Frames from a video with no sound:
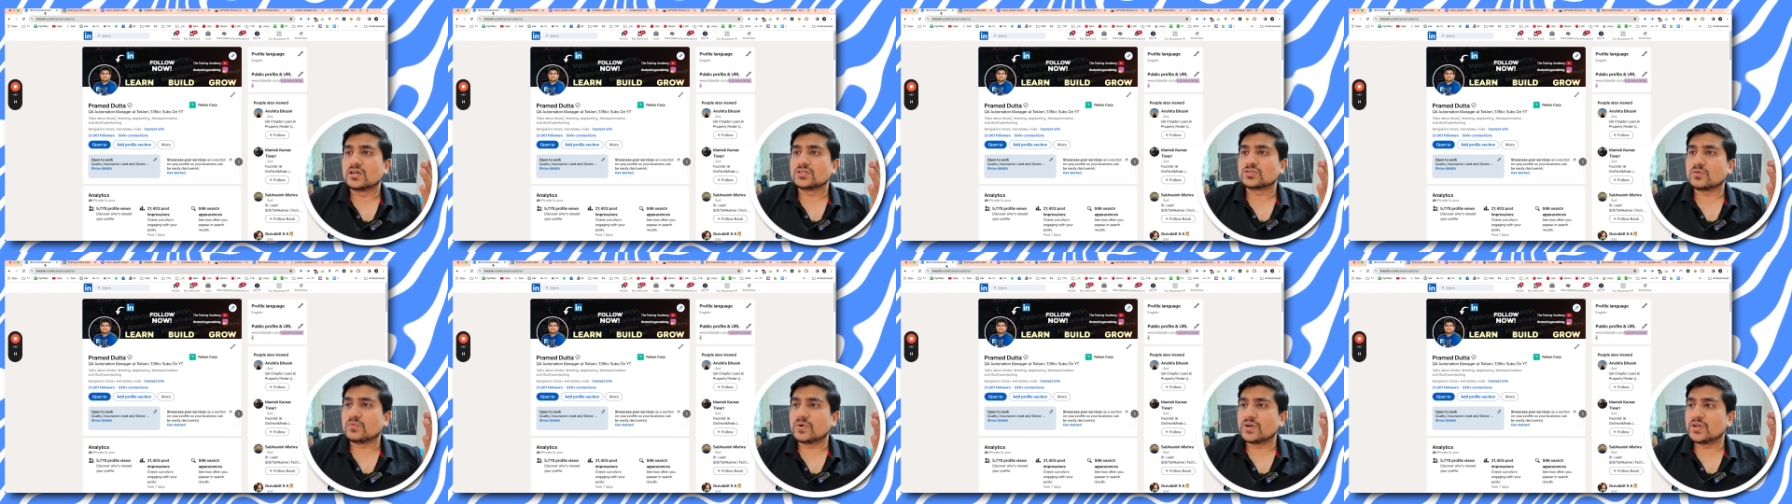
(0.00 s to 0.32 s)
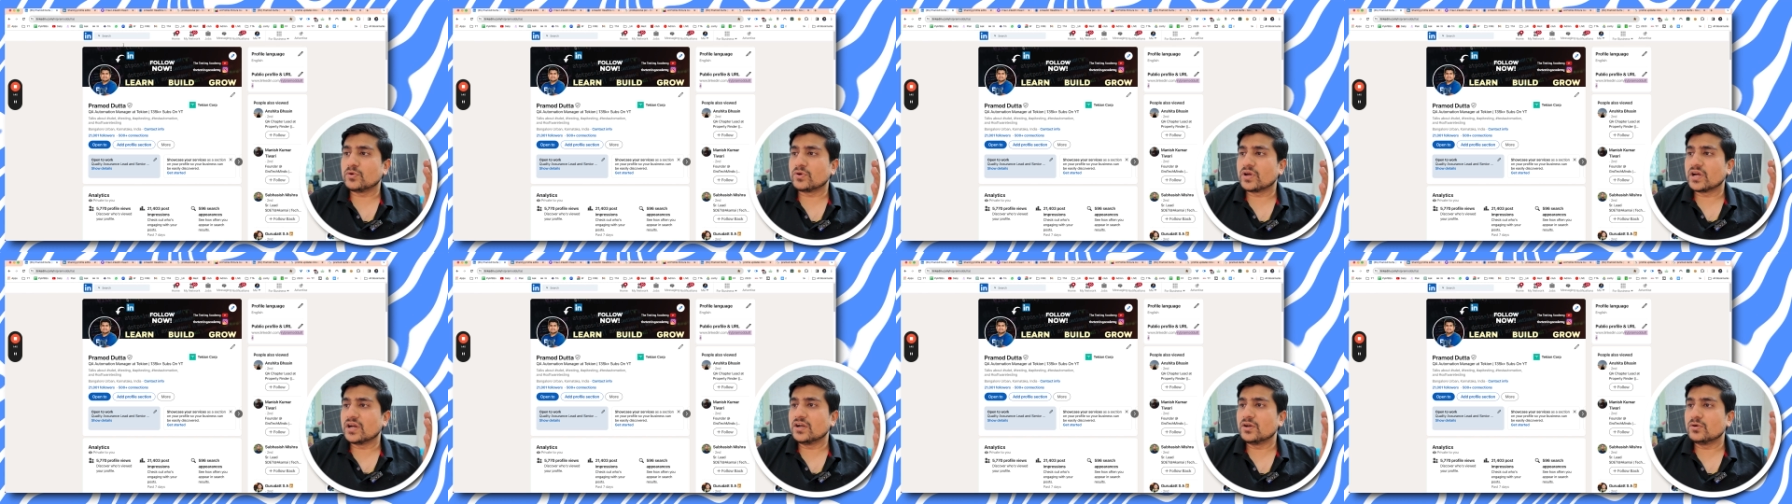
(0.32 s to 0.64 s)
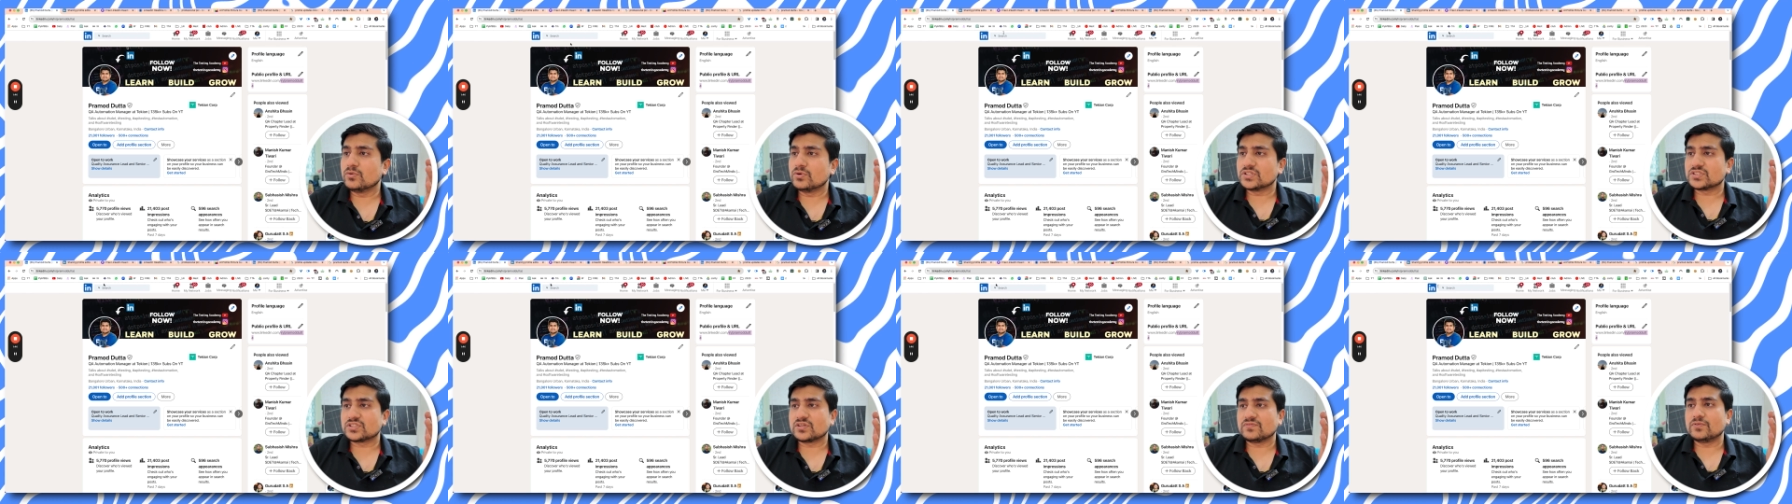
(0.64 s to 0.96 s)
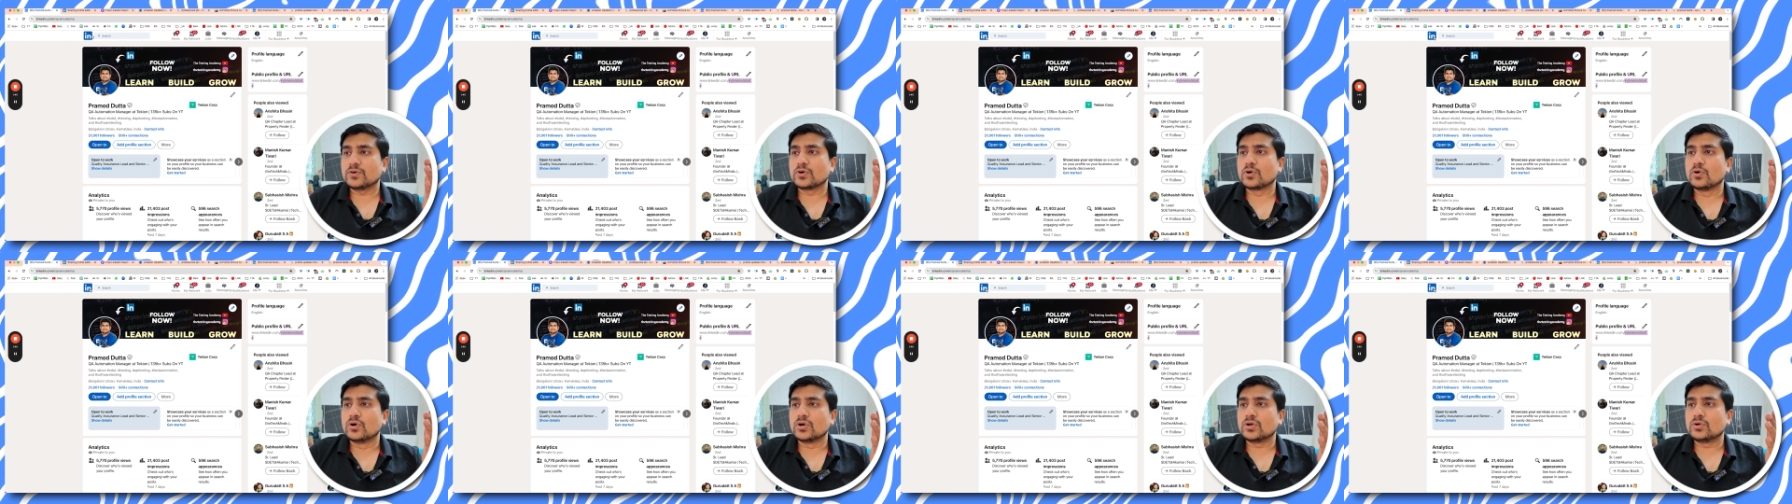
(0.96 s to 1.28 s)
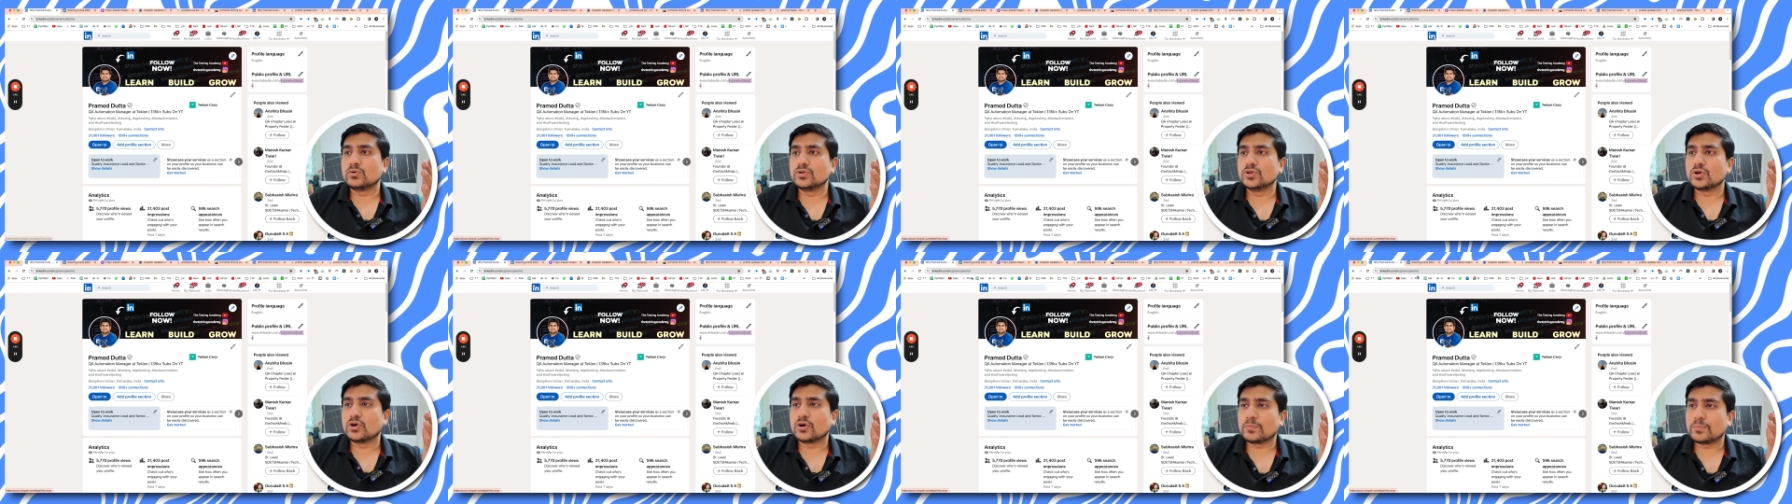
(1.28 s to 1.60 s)
So what you can do is if you go
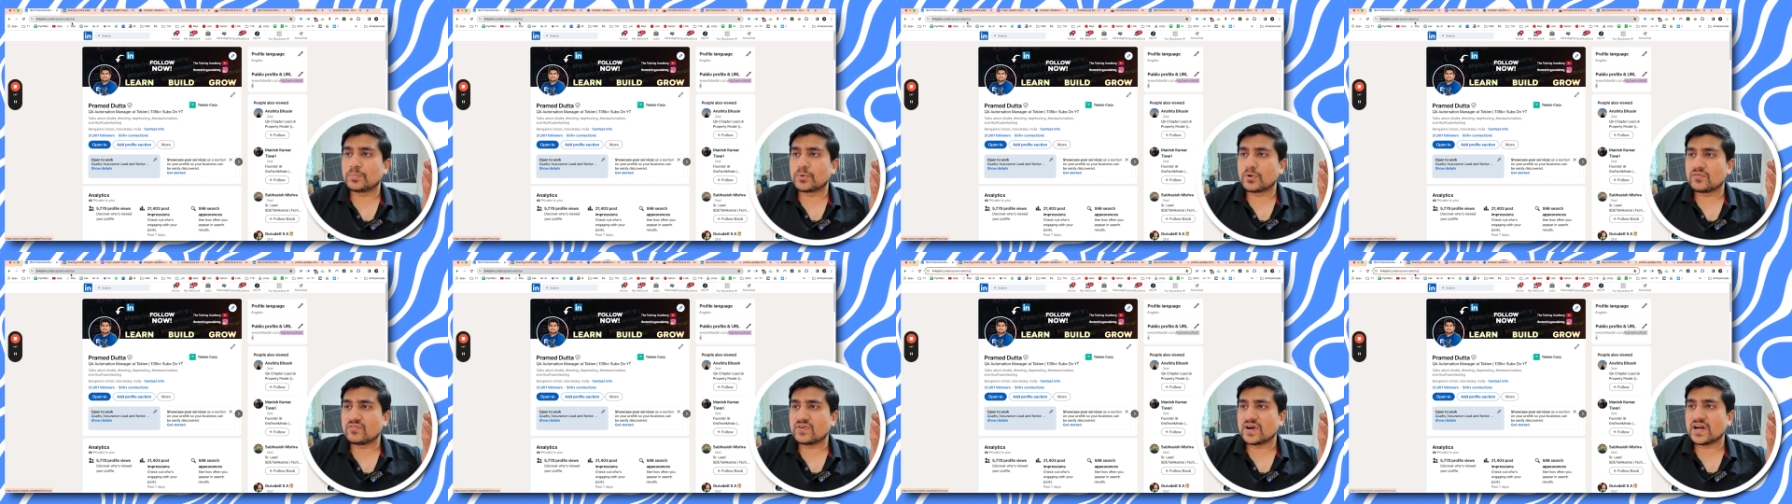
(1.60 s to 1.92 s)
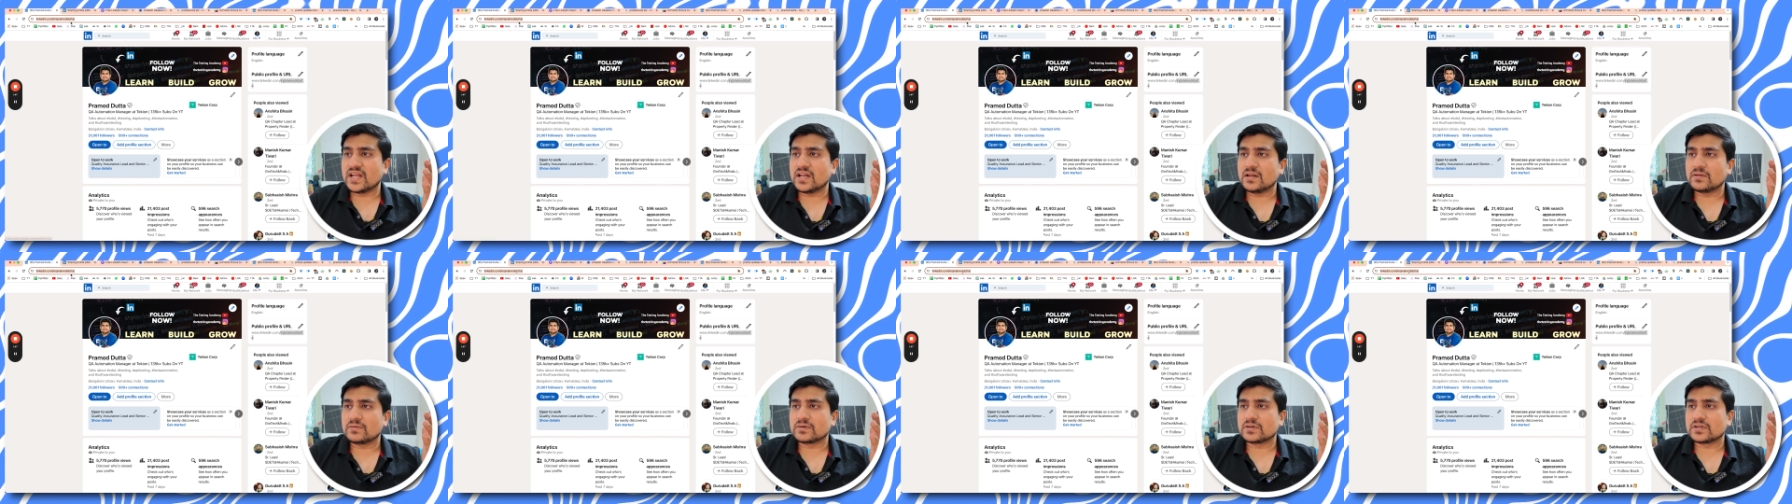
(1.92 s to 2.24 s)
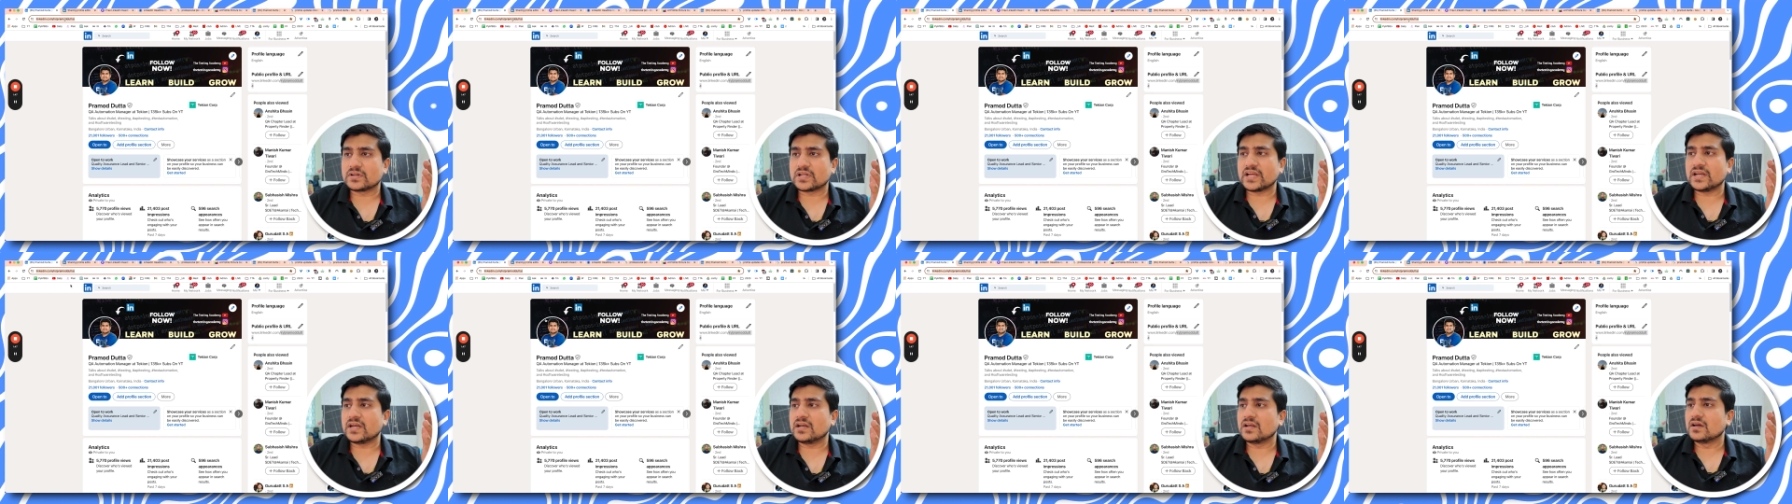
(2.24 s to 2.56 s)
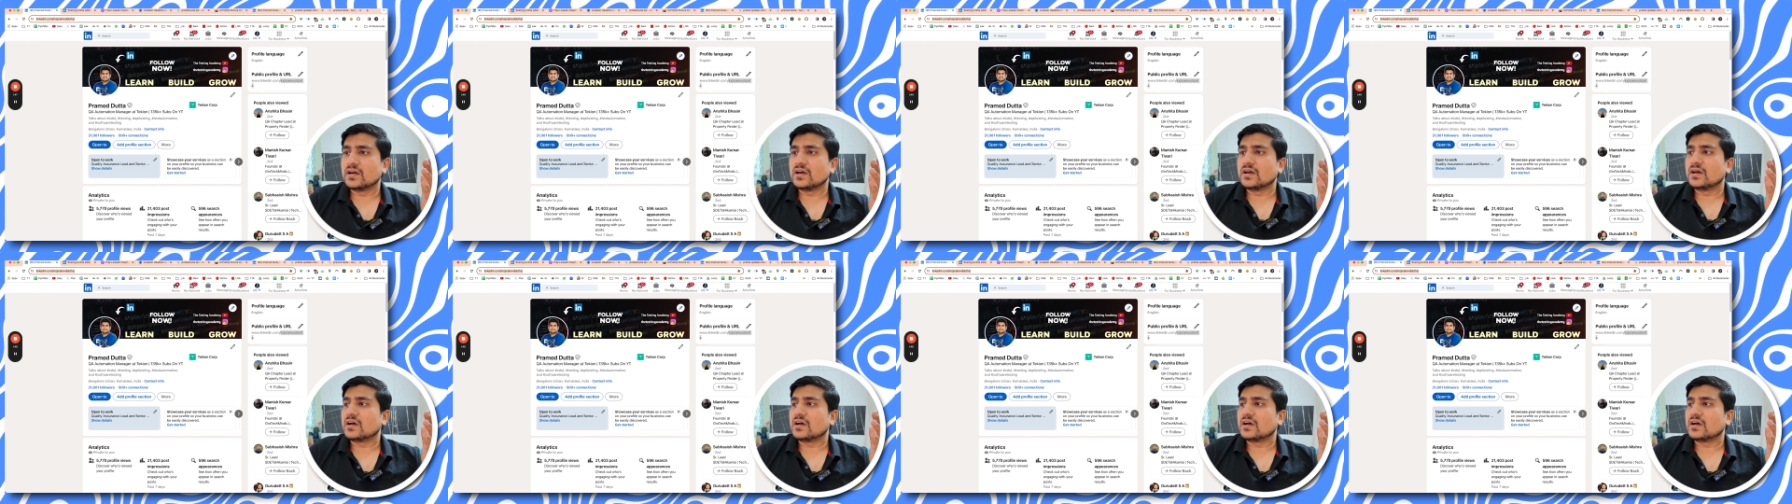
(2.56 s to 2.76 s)
to your profile, right?